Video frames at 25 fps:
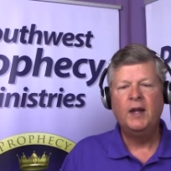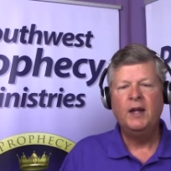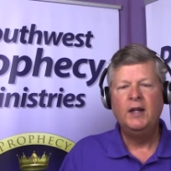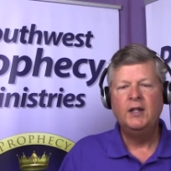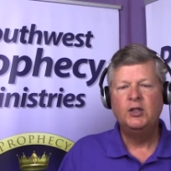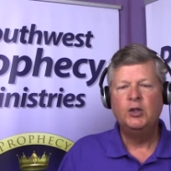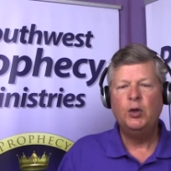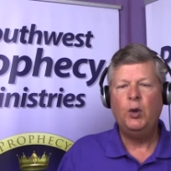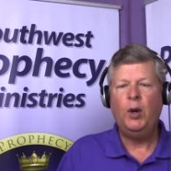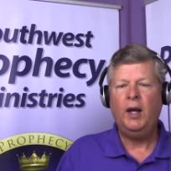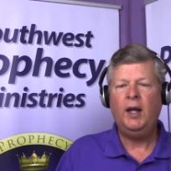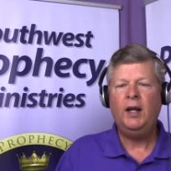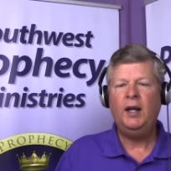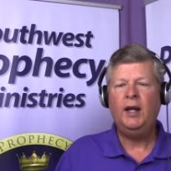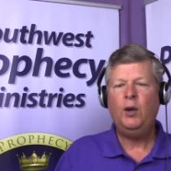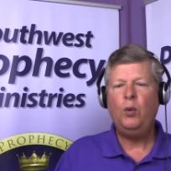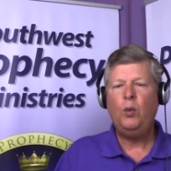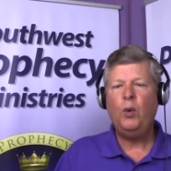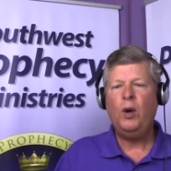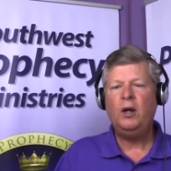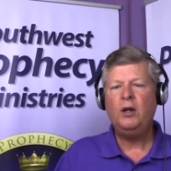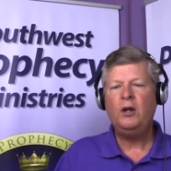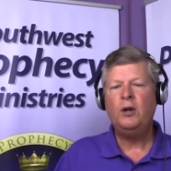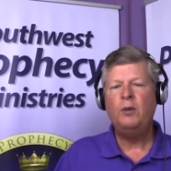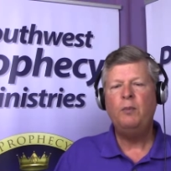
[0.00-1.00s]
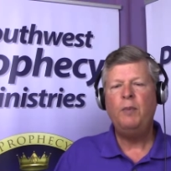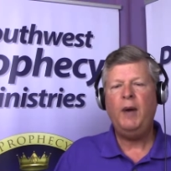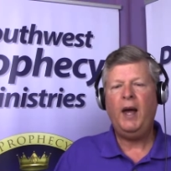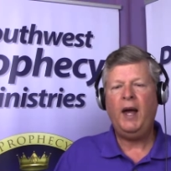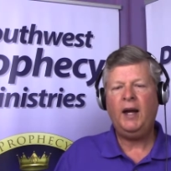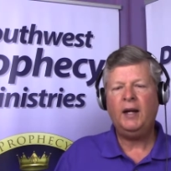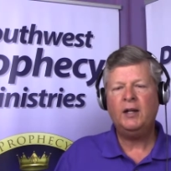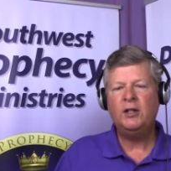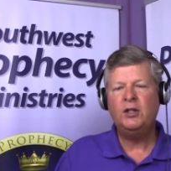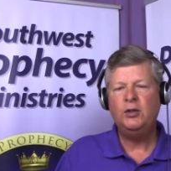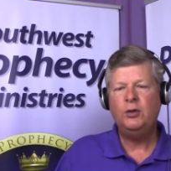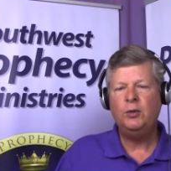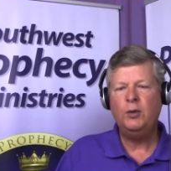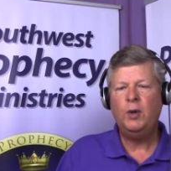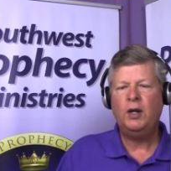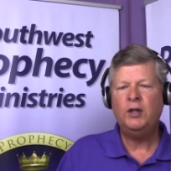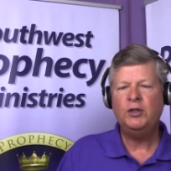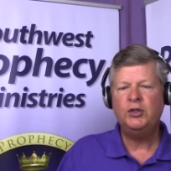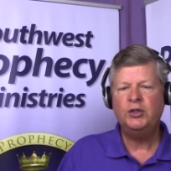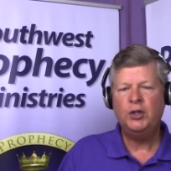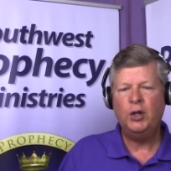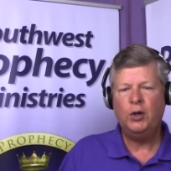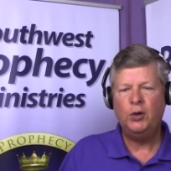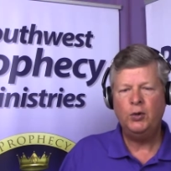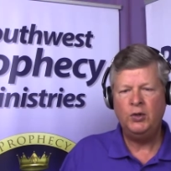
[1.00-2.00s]
So L.A., welcome back to our
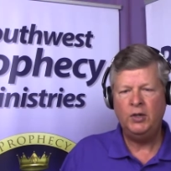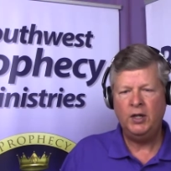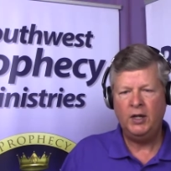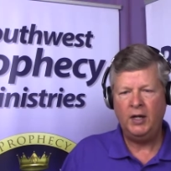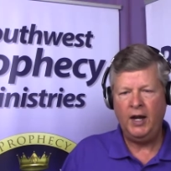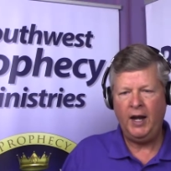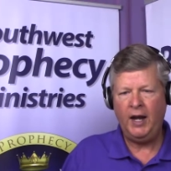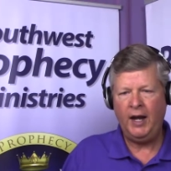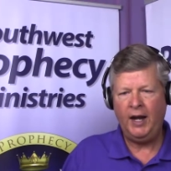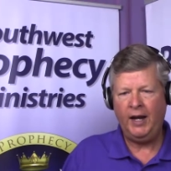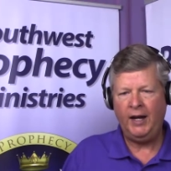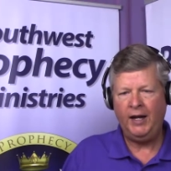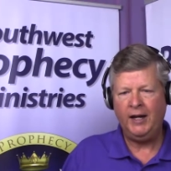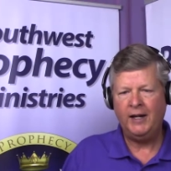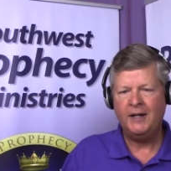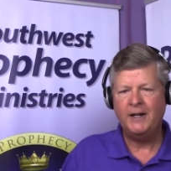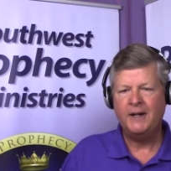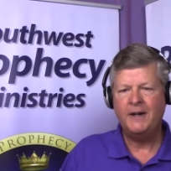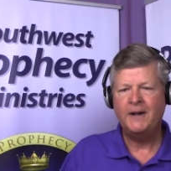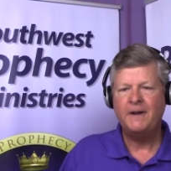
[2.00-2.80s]
show today.